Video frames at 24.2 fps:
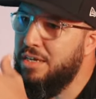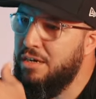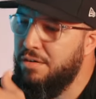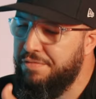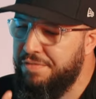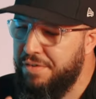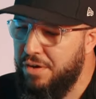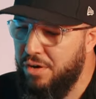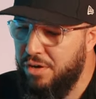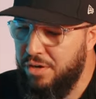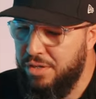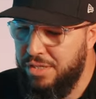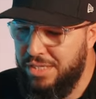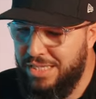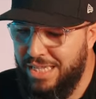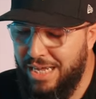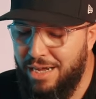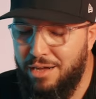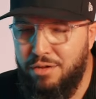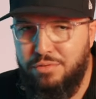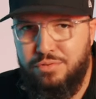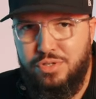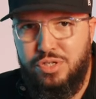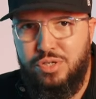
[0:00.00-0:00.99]
of God
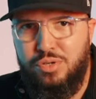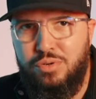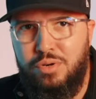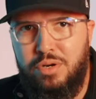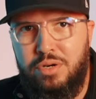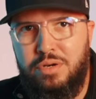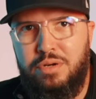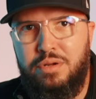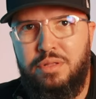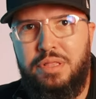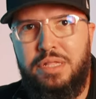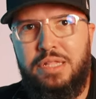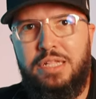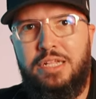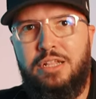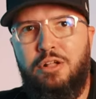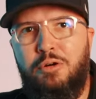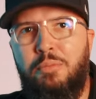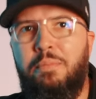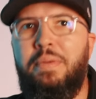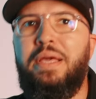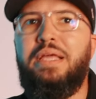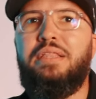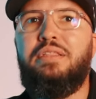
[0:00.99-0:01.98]
down to earth, and then
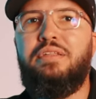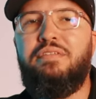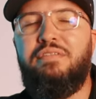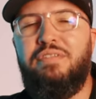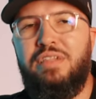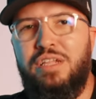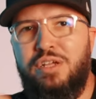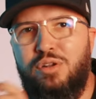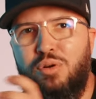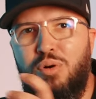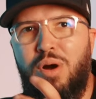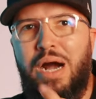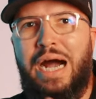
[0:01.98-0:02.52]
I'll make this little